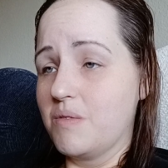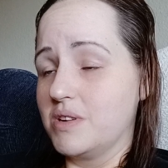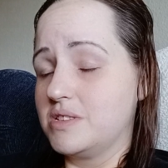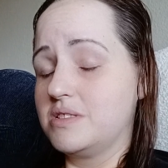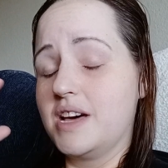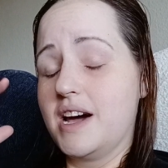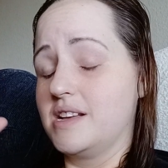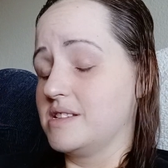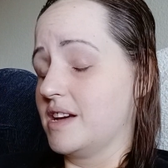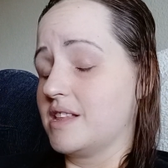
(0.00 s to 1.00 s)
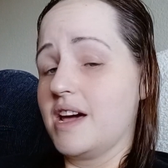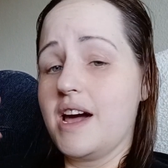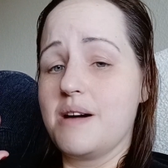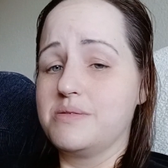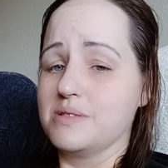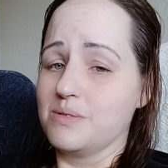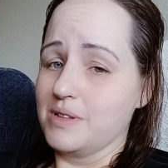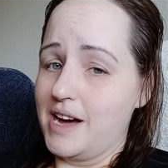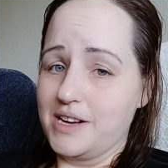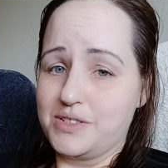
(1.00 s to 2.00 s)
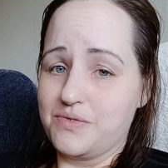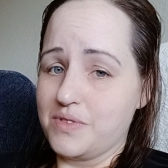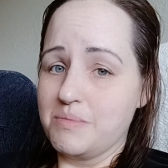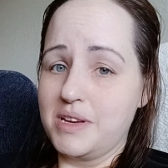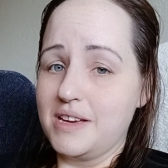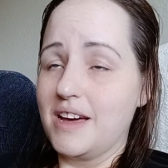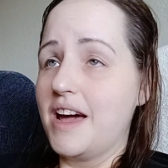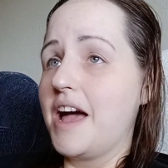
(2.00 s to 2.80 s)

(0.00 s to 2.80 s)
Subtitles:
which that is like the absolute last for me.